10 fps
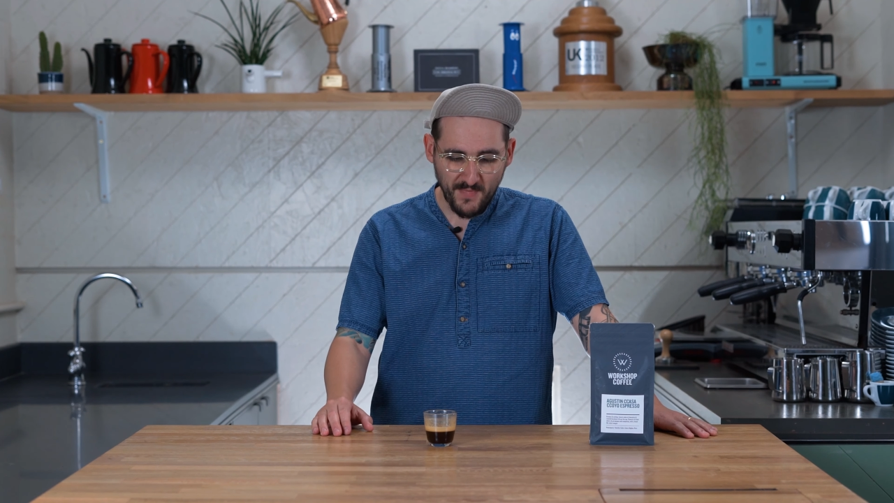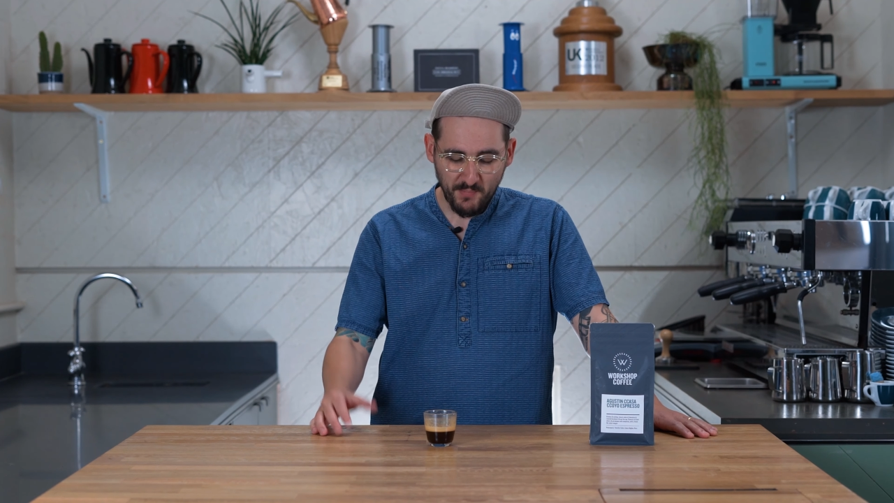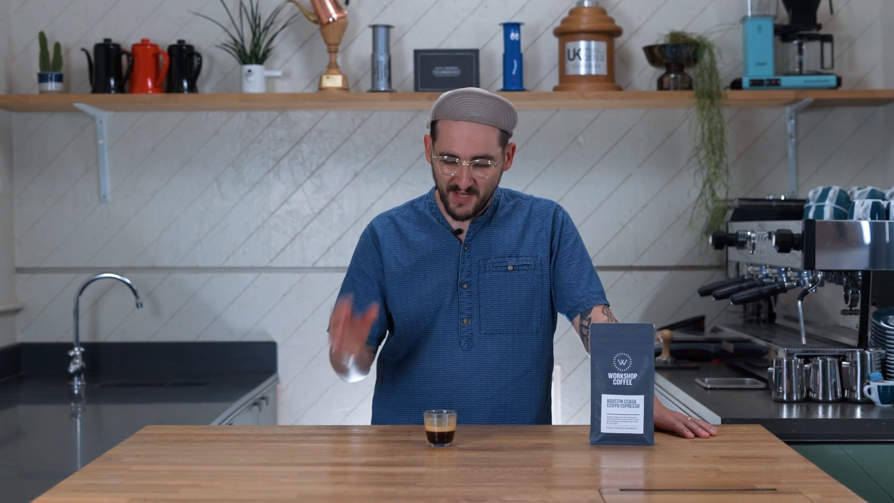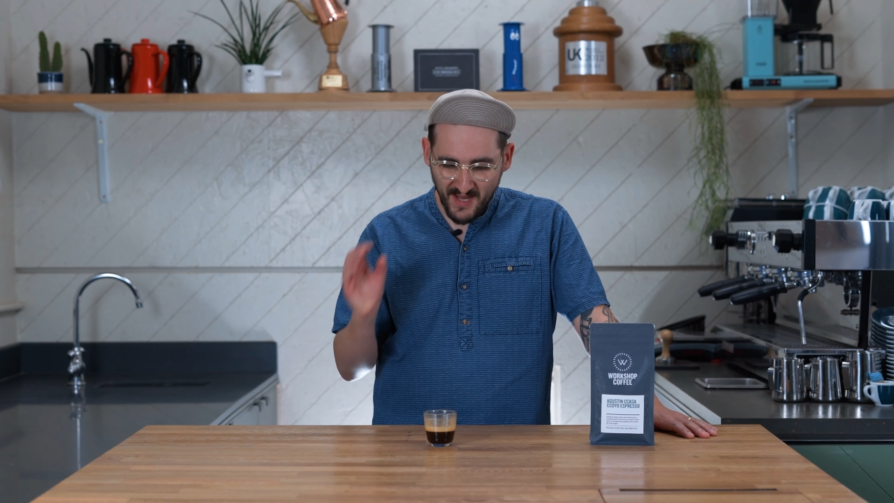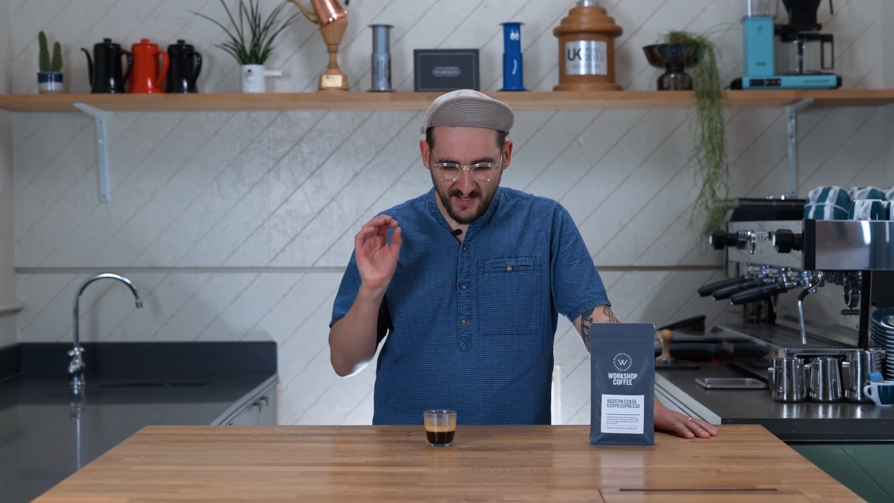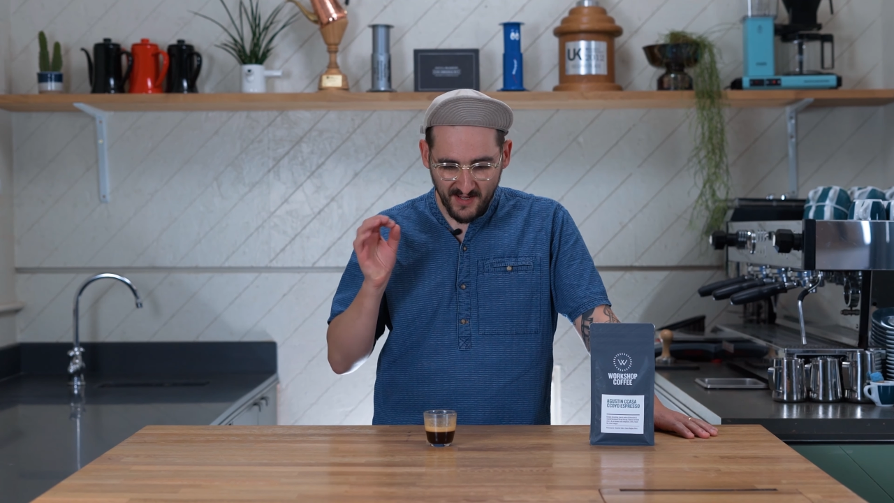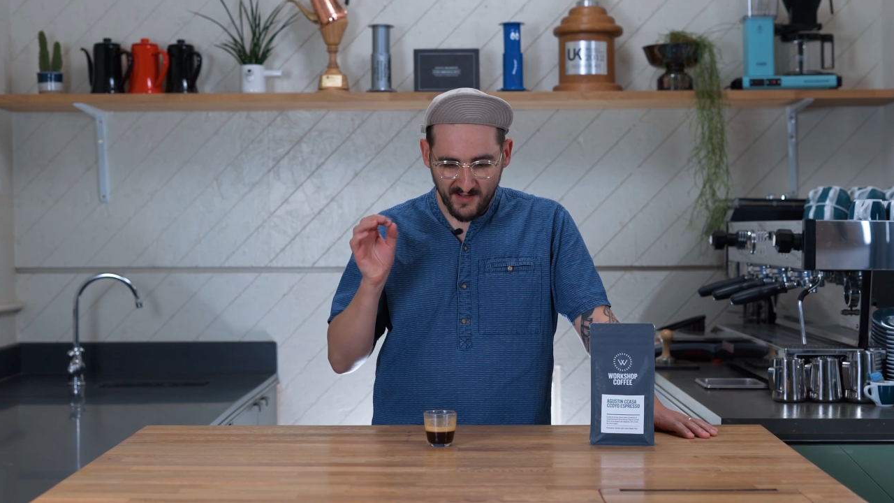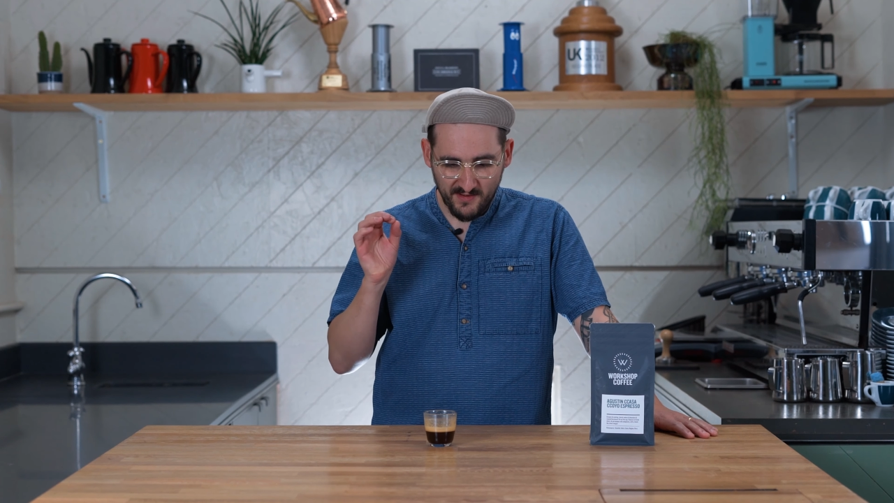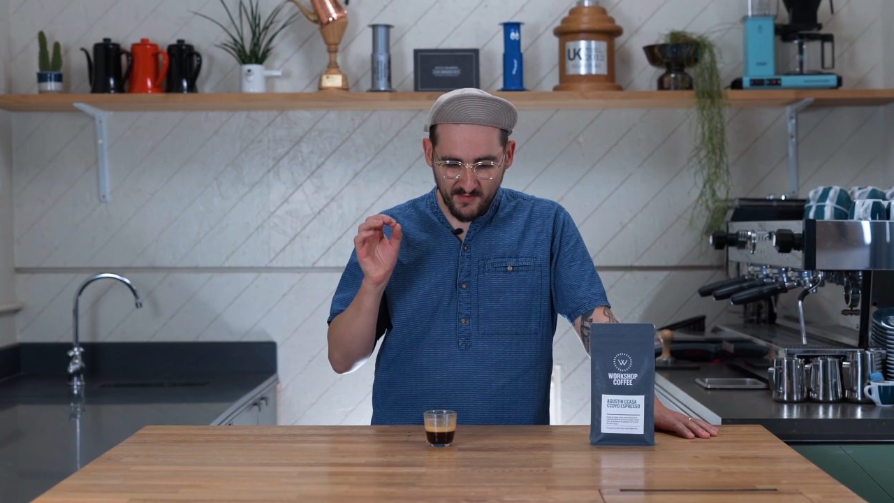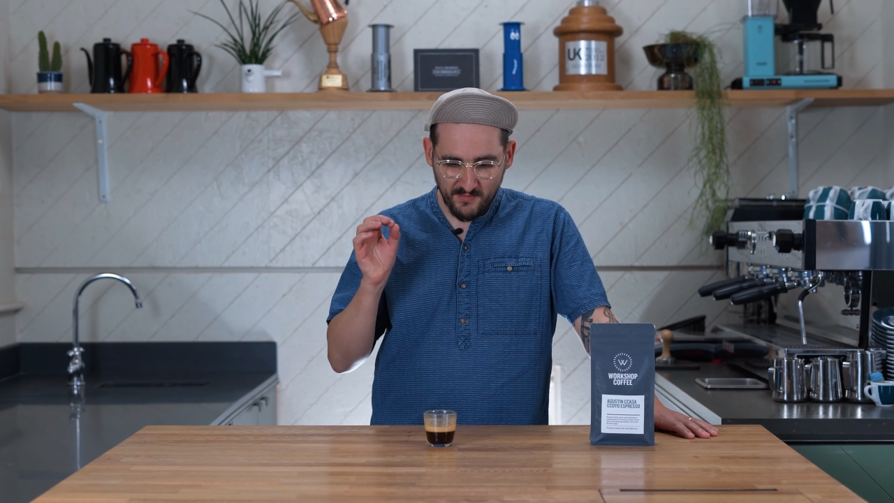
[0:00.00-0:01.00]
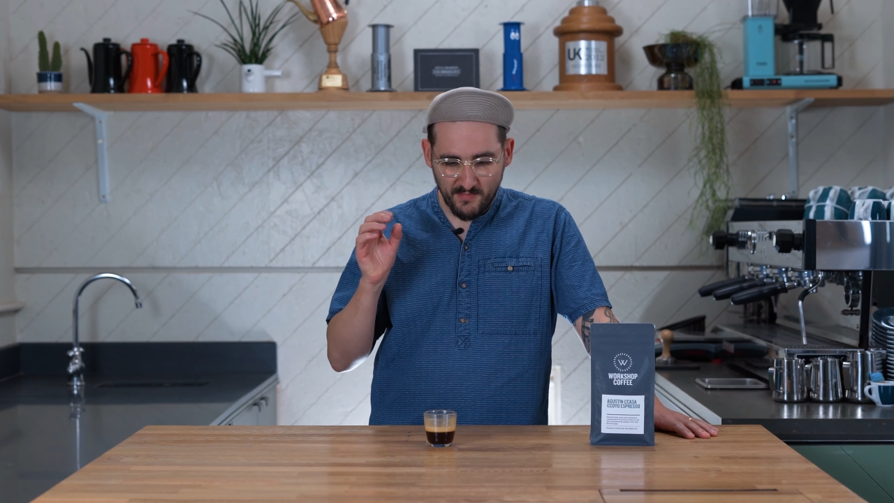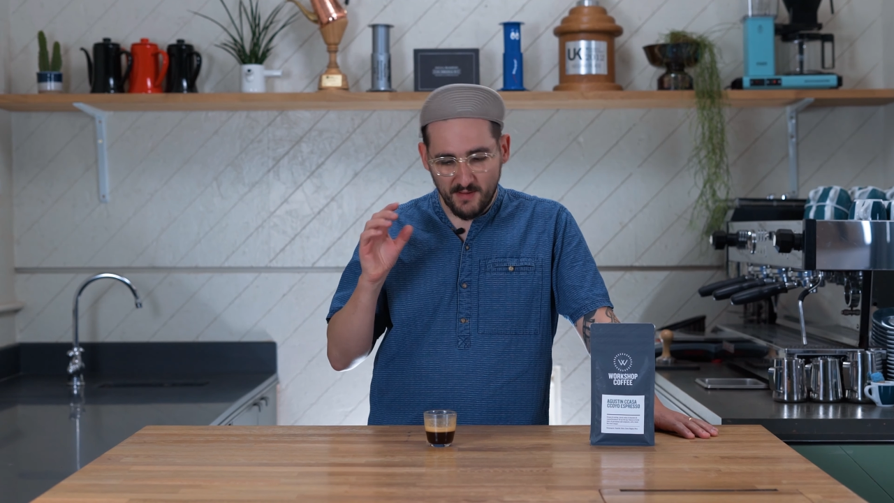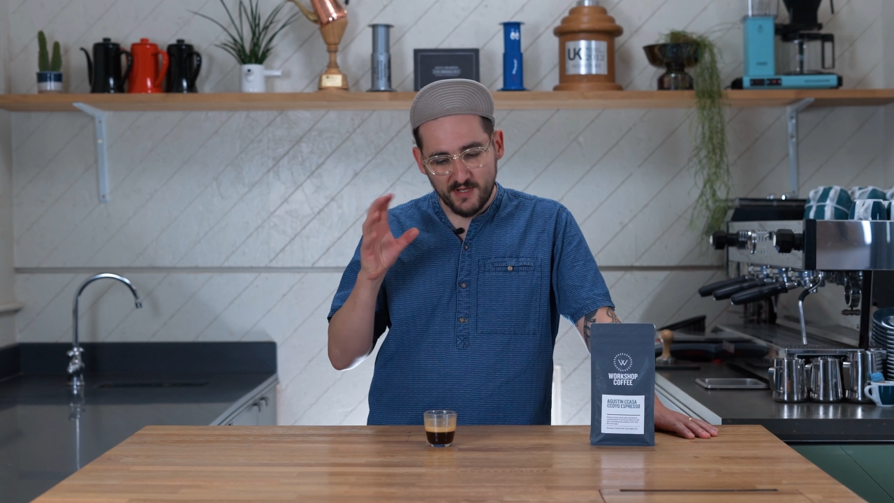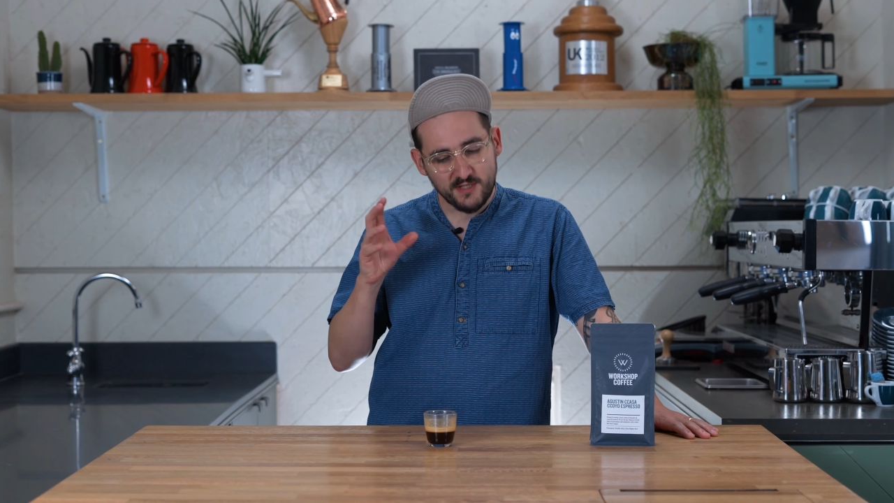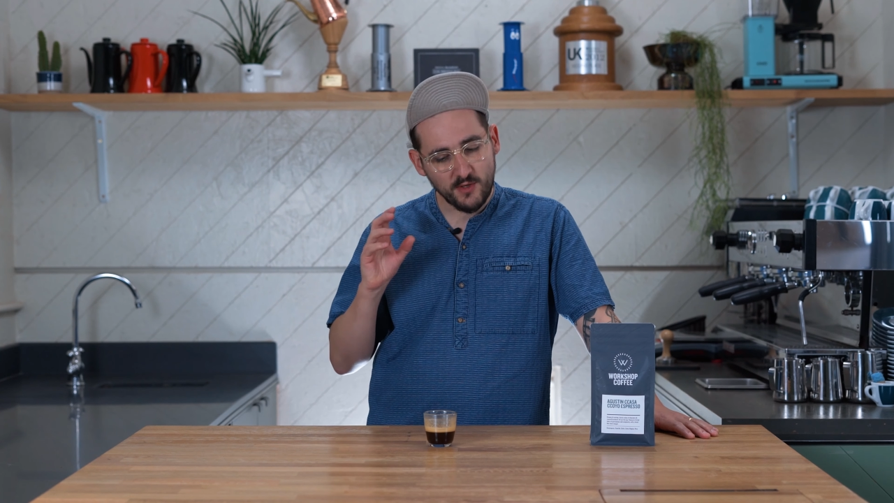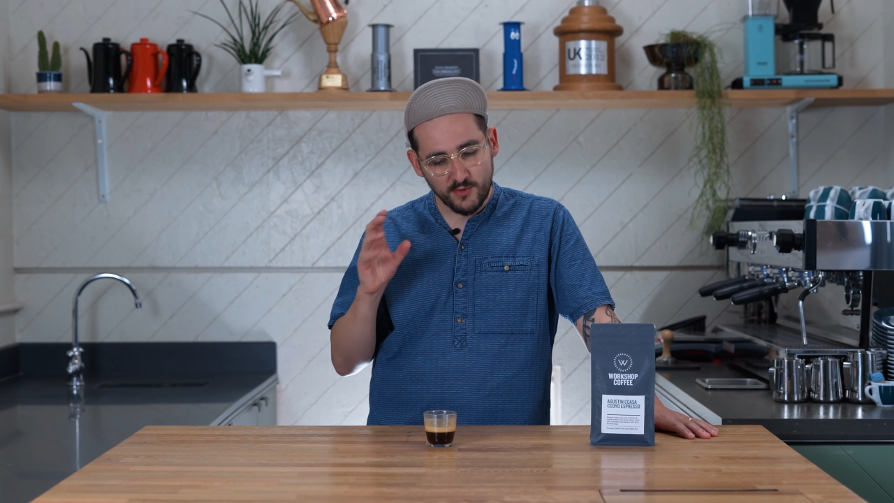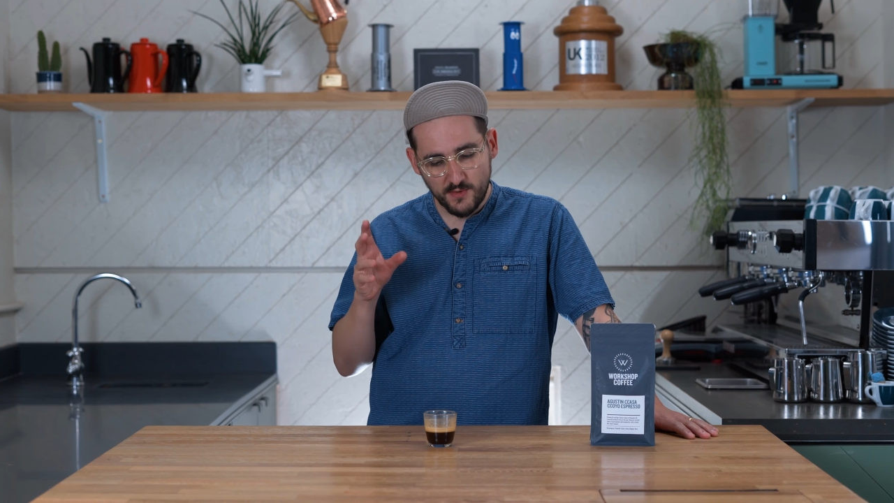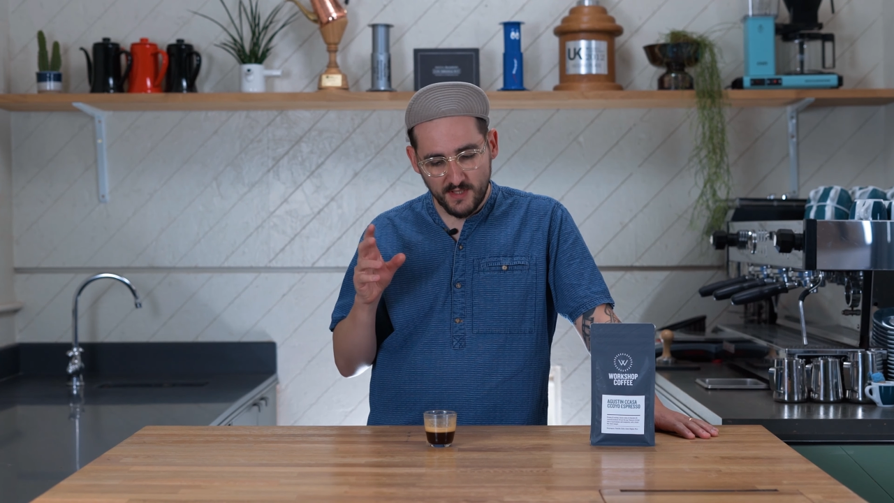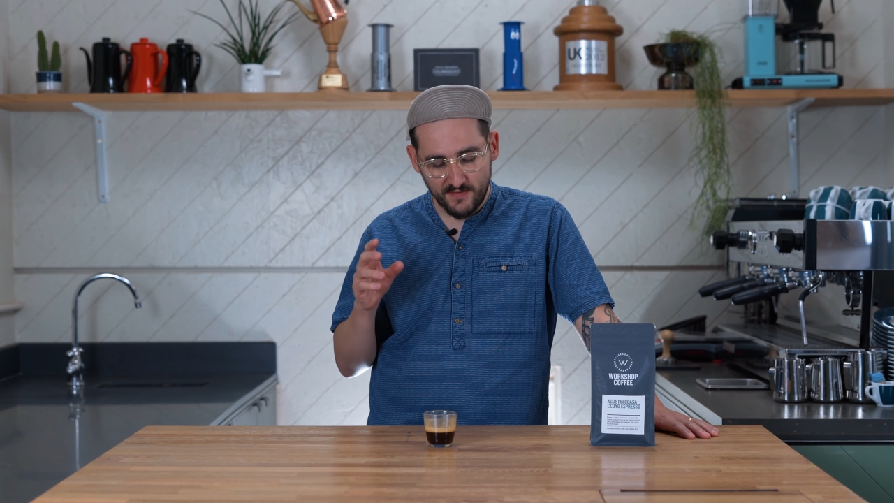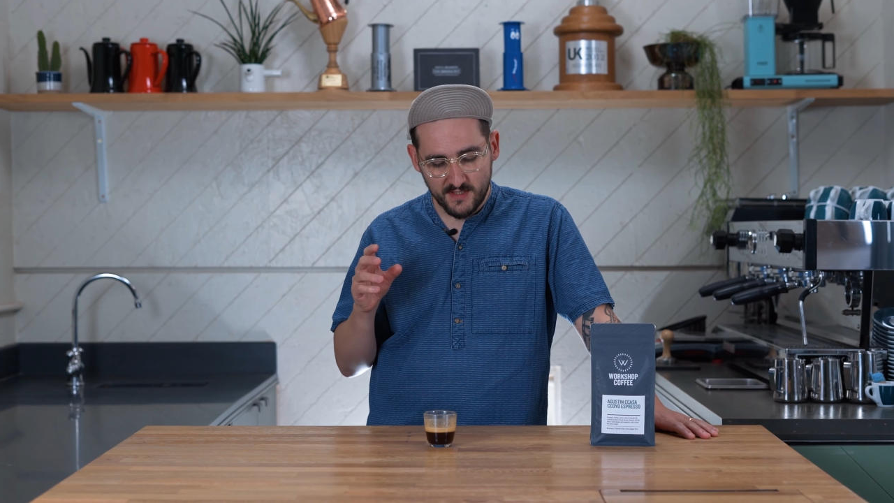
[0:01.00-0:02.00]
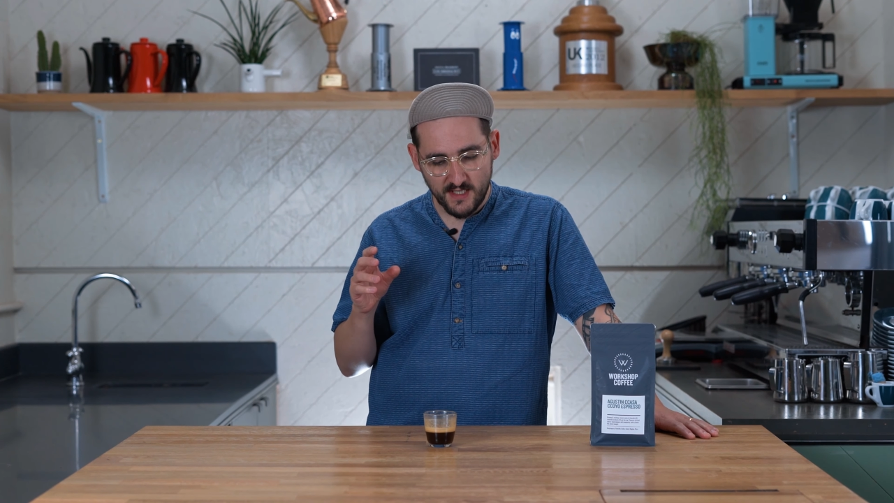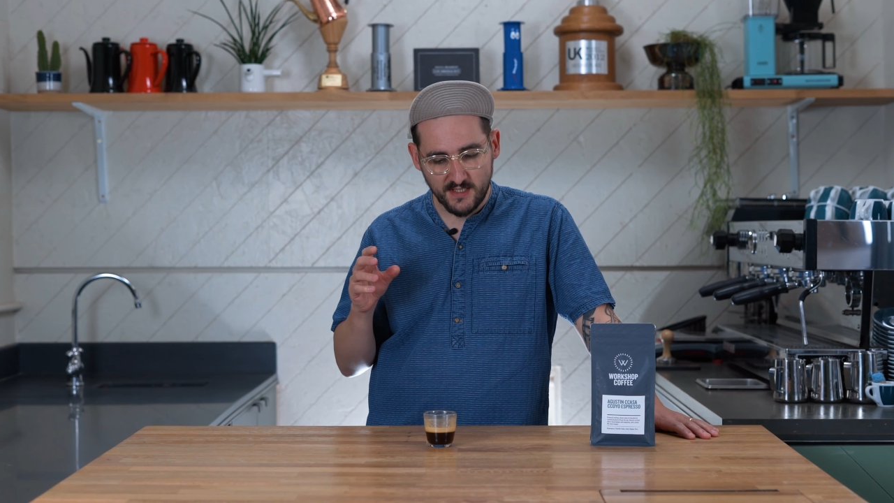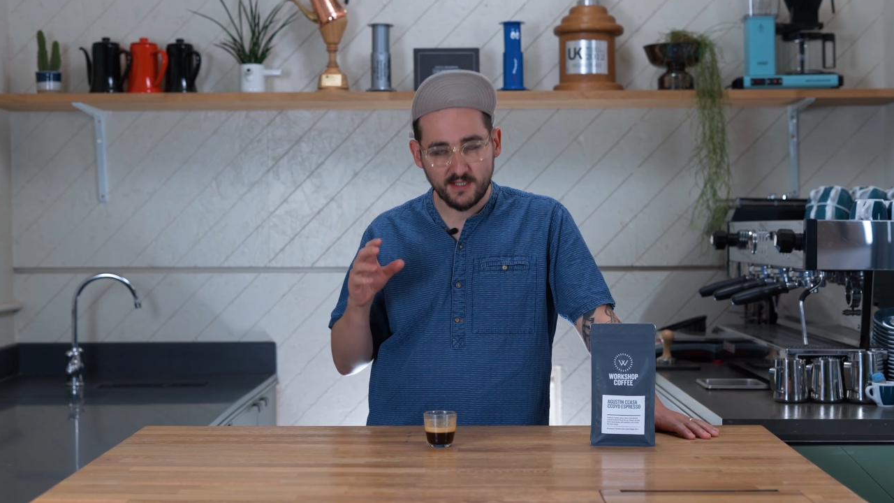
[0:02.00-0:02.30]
But yeah, maybe it's also in the aftertaste,